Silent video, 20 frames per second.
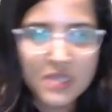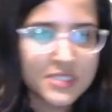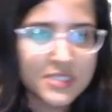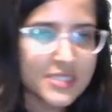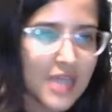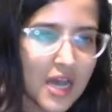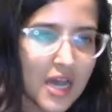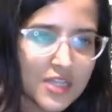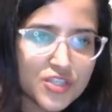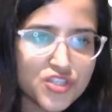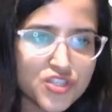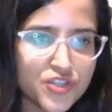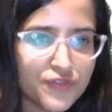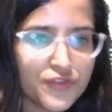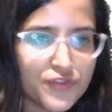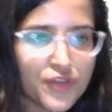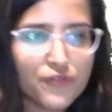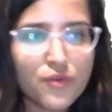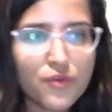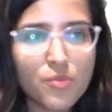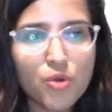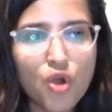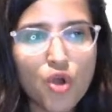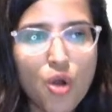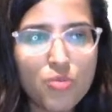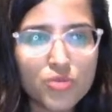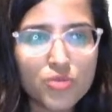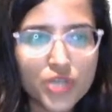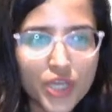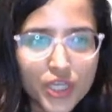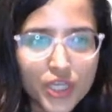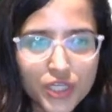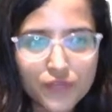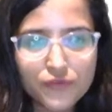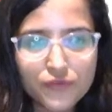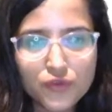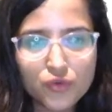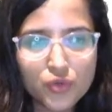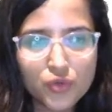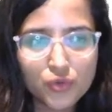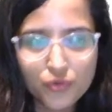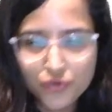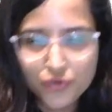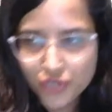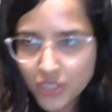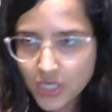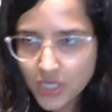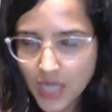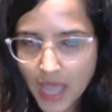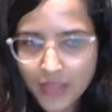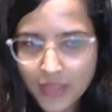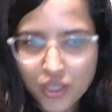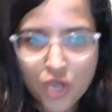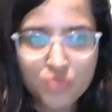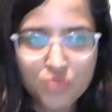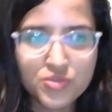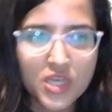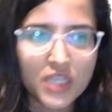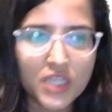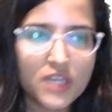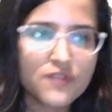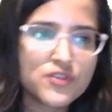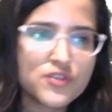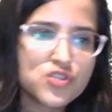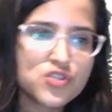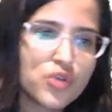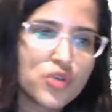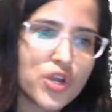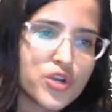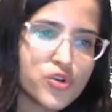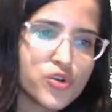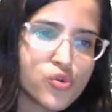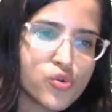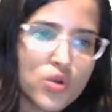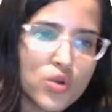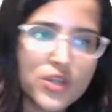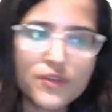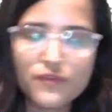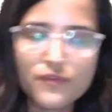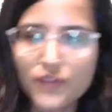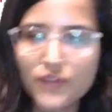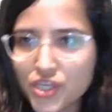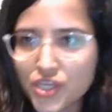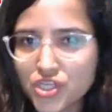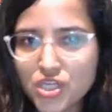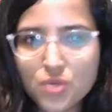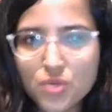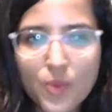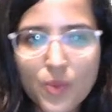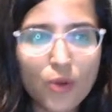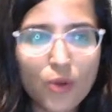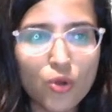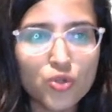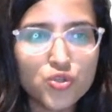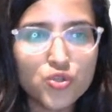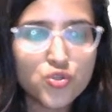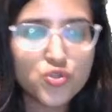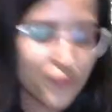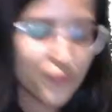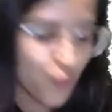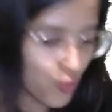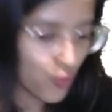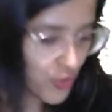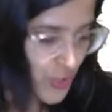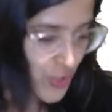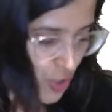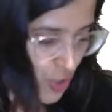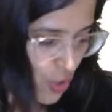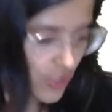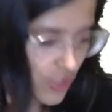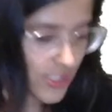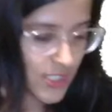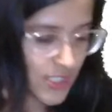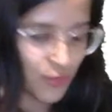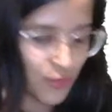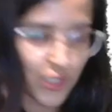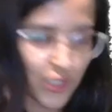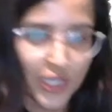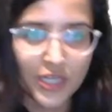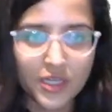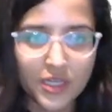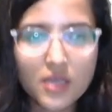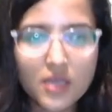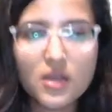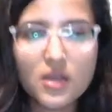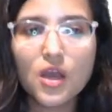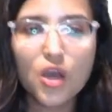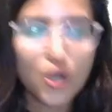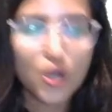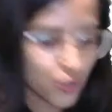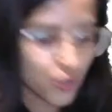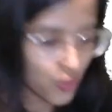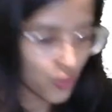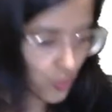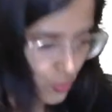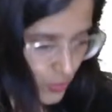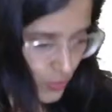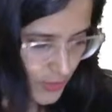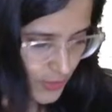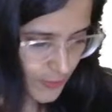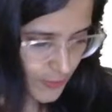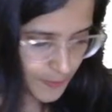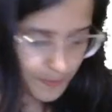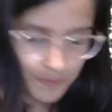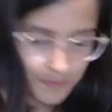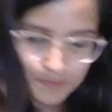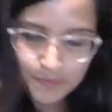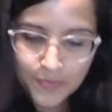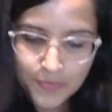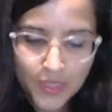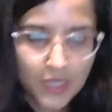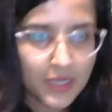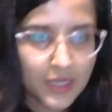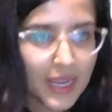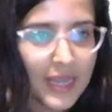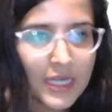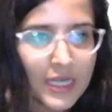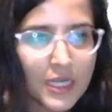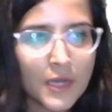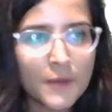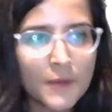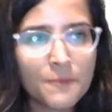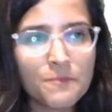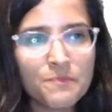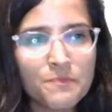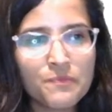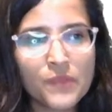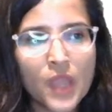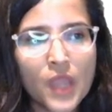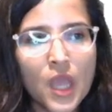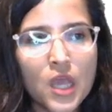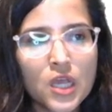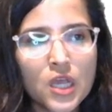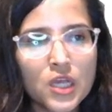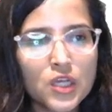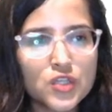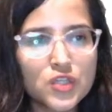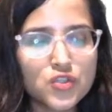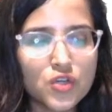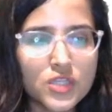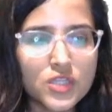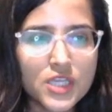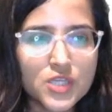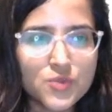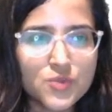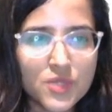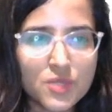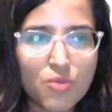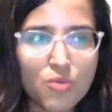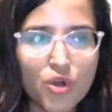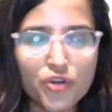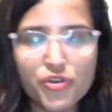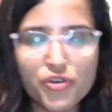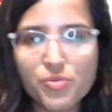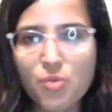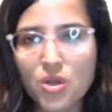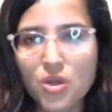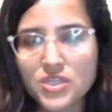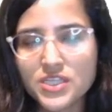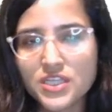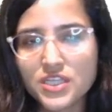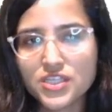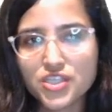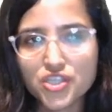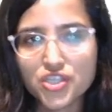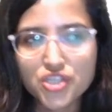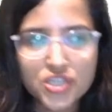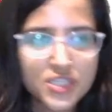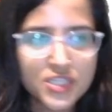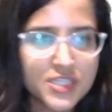Stance shifted from accommodative to neutral, and the objective is to control inflation while also focusing on stimulating growth. Right? So these were the monetary policy decisions